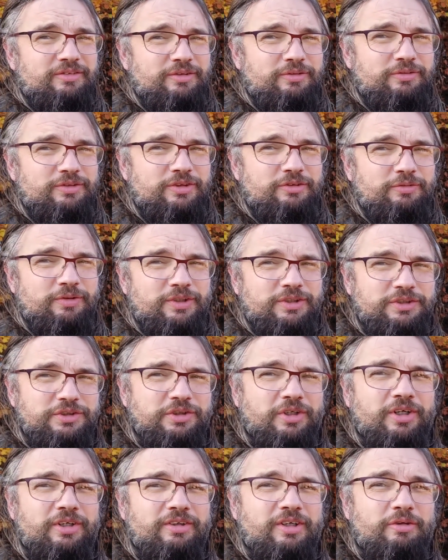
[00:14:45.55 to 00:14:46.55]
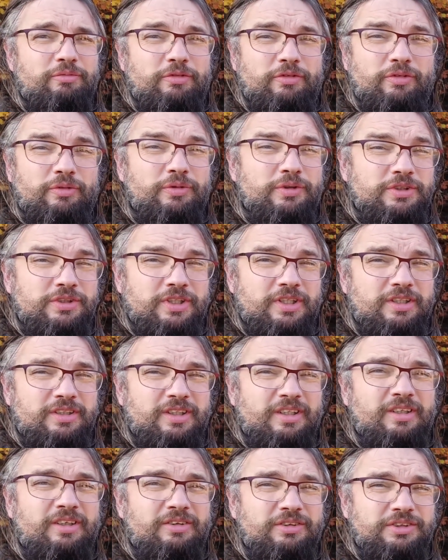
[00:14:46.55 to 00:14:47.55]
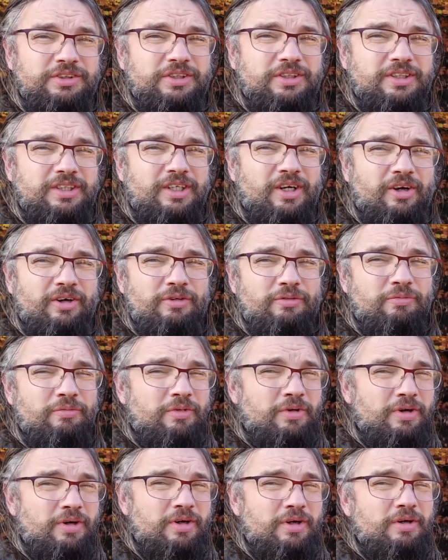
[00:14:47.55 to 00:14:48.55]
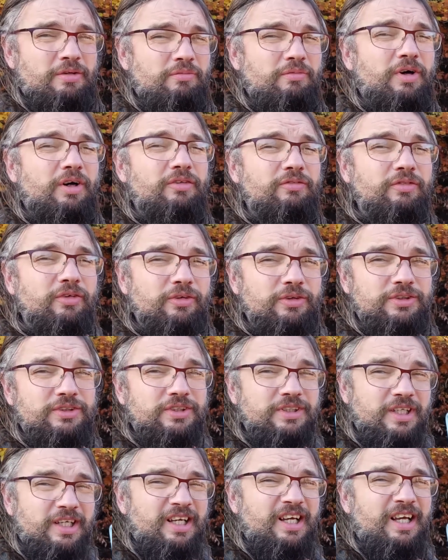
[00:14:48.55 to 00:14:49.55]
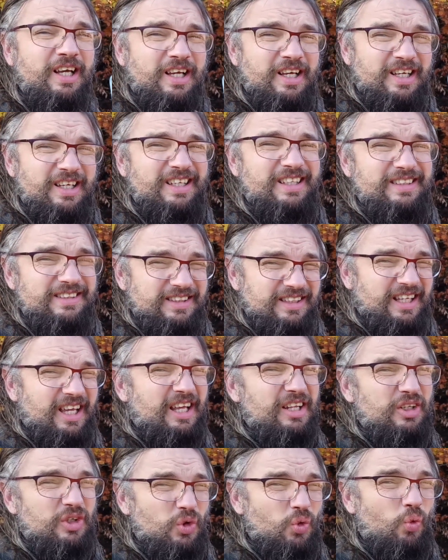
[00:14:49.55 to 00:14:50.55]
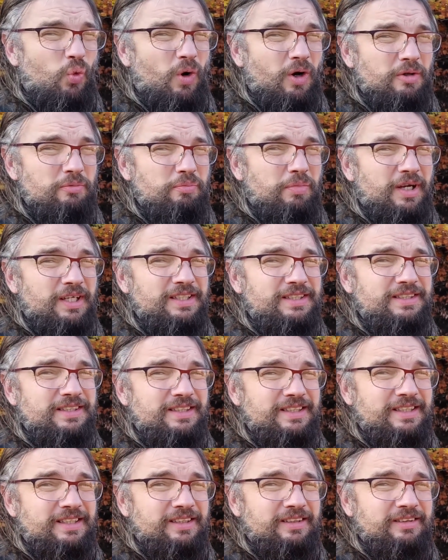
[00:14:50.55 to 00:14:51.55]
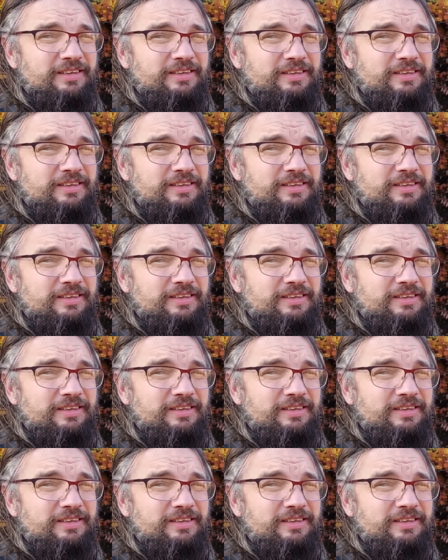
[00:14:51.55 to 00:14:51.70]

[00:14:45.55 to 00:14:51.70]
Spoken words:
So we'll see if we can dry her out before we start the long journey home. My voice is again quite bassy.